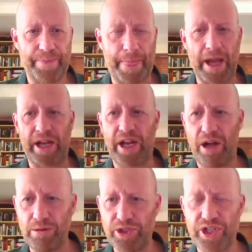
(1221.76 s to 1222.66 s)

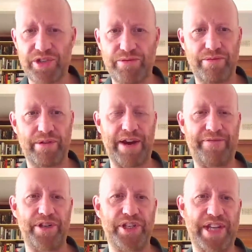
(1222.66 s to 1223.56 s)
cultured reference
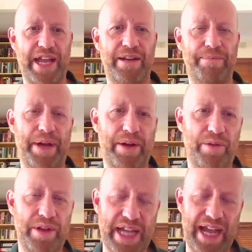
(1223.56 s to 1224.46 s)
standard, but to
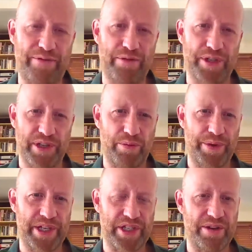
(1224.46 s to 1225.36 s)
have a result within
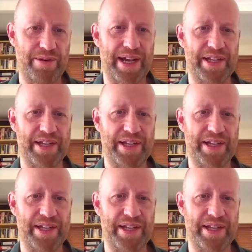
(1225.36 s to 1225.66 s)
2 hours,